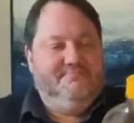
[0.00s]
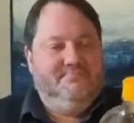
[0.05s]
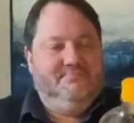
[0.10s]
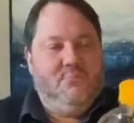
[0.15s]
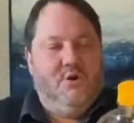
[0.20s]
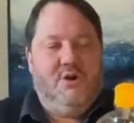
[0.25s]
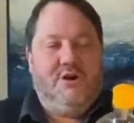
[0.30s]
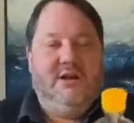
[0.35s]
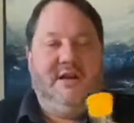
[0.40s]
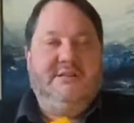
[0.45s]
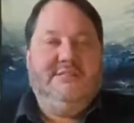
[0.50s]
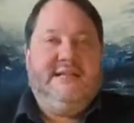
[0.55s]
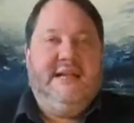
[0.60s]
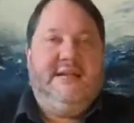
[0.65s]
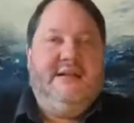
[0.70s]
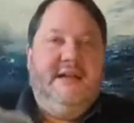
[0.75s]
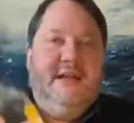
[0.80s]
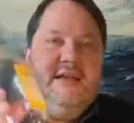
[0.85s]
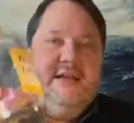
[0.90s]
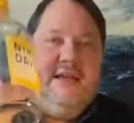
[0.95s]
What can I
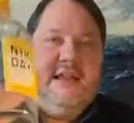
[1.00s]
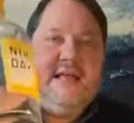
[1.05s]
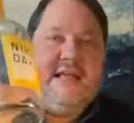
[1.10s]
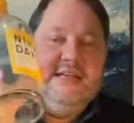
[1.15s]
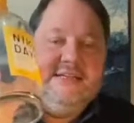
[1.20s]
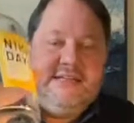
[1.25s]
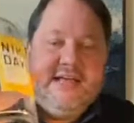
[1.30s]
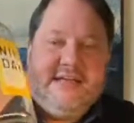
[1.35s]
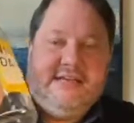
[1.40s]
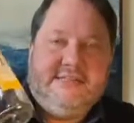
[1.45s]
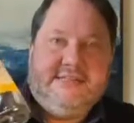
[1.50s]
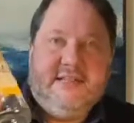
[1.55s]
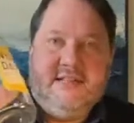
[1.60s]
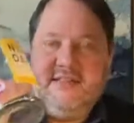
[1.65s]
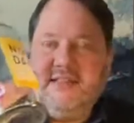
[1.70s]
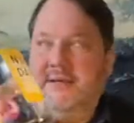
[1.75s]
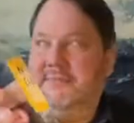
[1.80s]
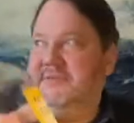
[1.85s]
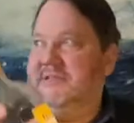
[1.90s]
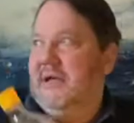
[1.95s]
say? Nick of days,
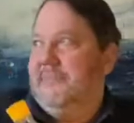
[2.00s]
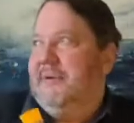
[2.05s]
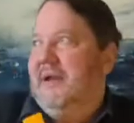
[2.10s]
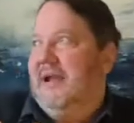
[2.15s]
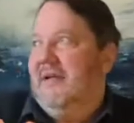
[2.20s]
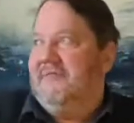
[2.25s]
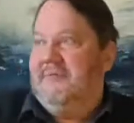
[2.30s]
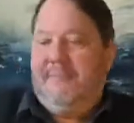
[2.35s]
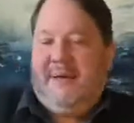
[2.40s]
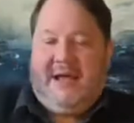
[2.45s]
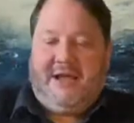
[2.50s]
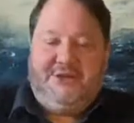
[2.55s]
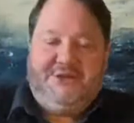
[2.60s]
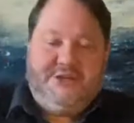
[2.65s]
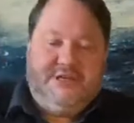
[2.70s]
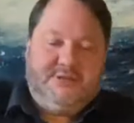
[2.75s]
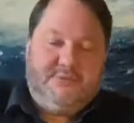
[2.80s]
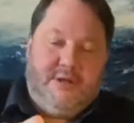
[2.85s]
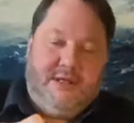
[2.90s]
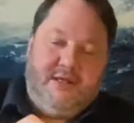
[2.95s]
thumbs up. I love the
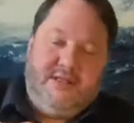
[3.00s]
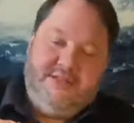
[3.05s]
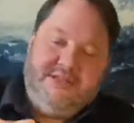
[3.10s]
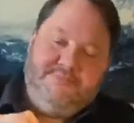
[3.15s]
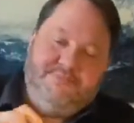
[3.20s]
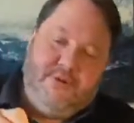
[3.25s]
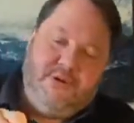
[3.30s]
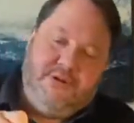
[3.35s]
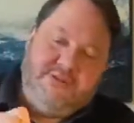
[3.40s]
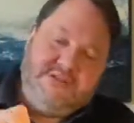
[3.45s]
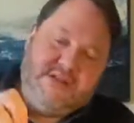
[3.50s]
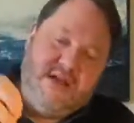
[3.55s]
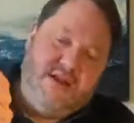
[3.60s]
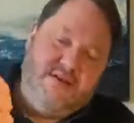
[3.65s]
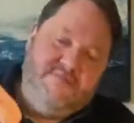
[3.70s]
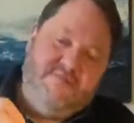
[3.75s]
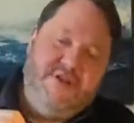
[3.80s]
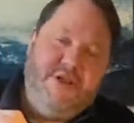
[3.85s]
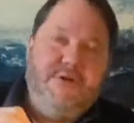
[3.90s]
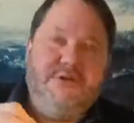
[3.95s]
packaging as well. And this bottle's
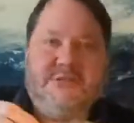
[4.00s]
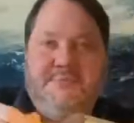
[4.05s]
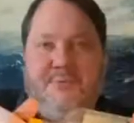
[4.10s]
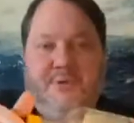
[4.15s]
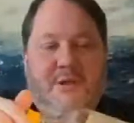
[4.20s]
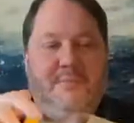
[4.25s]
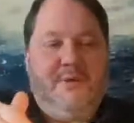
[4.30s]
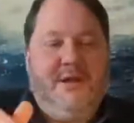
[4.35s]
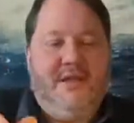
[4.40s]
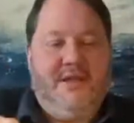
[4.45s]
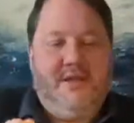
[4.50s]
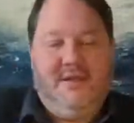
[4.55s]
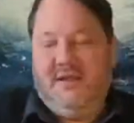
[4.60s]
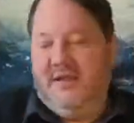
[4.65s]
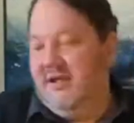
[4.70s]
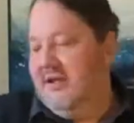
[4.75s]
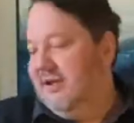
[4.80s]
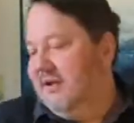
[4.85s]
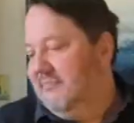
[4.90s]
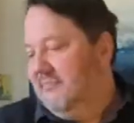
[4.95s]
kind of reusable. I might
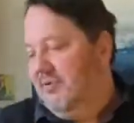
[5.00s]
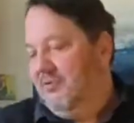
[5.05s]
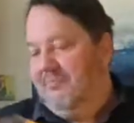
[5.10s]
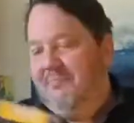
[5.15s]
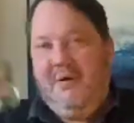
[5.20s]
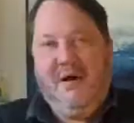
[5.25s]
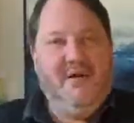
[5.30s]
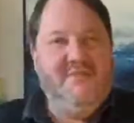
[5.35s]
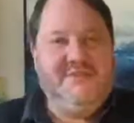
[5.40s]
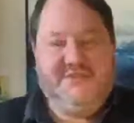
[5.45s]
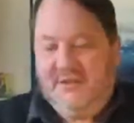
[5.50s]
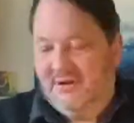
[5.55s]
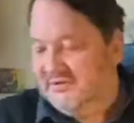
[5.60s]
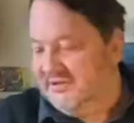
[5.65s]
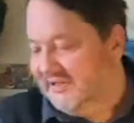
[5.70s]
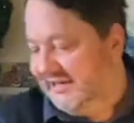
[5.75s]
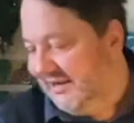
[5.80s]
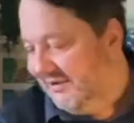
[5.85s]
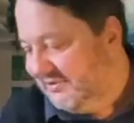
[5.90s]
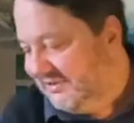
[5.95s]
put bath
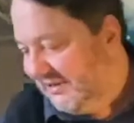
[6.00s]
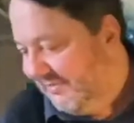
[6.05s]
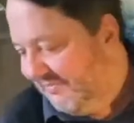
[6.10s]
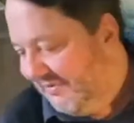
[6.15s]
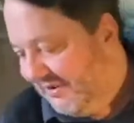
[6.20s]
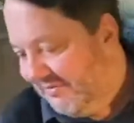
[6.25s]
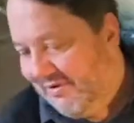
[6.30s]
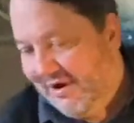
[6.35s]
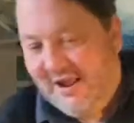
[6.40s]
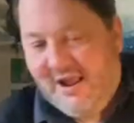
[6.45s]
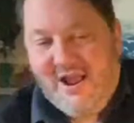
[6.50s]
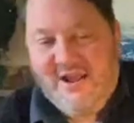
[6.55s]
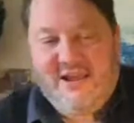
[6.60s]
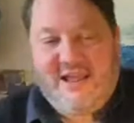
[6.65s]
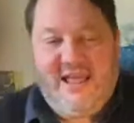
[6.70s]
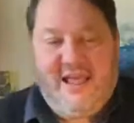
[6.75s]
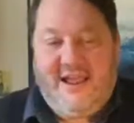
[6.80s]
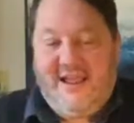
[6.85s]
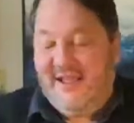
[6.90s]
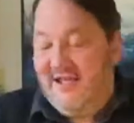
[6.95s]
salts in it or something. Right,
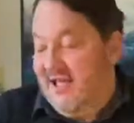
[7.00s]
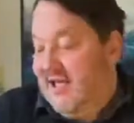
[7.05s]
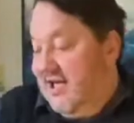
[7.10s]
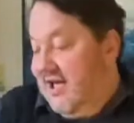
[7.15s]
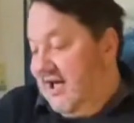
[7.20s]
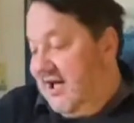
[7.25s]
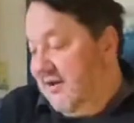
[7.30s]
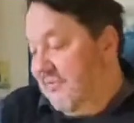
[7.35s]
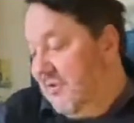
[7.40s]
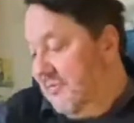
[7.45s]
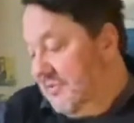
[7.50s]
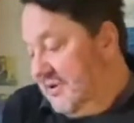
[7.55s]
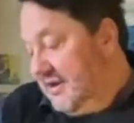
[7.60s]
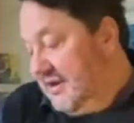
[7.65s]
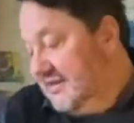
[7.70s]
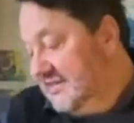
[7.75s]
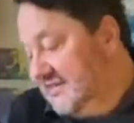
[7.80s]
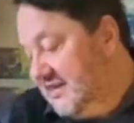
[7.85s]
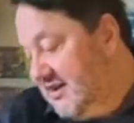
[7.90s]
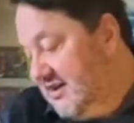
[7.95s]
okay. What we're going
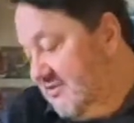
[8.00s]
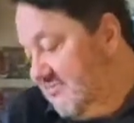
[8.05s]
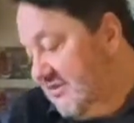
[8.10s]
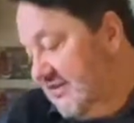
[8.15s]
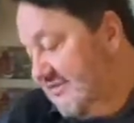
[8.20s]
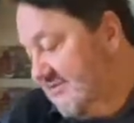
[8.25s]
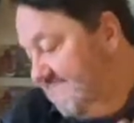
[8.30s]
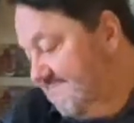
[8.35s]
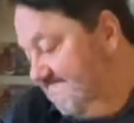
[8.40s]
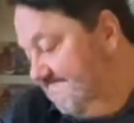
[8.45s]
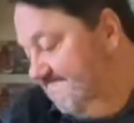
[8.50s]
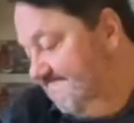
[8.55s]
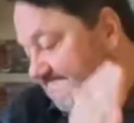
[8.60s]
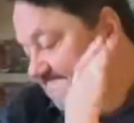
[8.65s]
to start with...